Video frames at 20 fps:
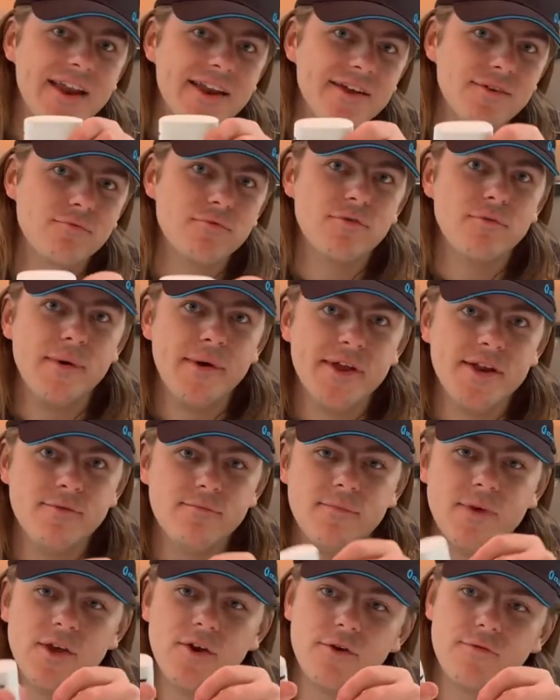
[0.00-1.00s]
it reminded
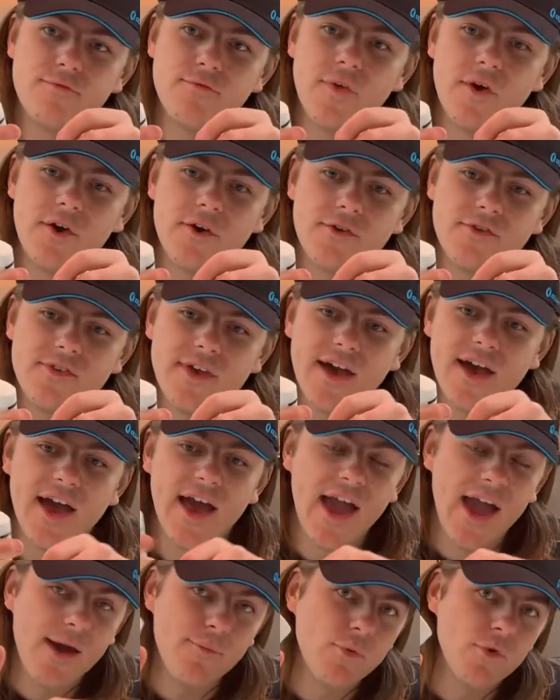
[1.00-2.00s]
me of those
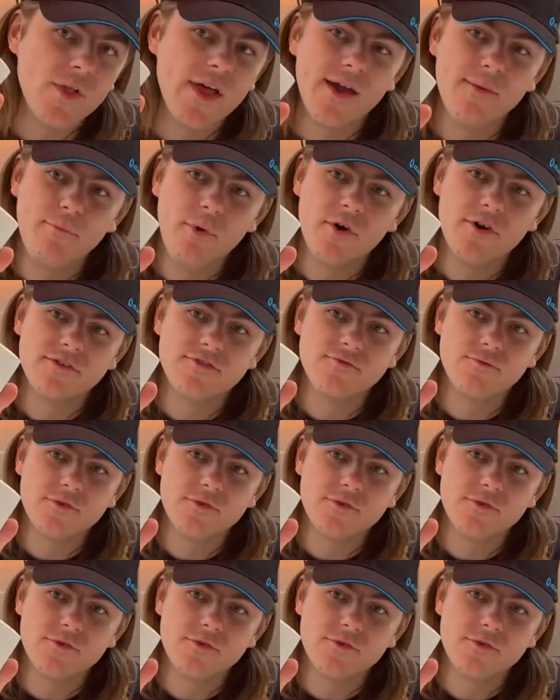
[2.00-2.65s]
Apple AirPods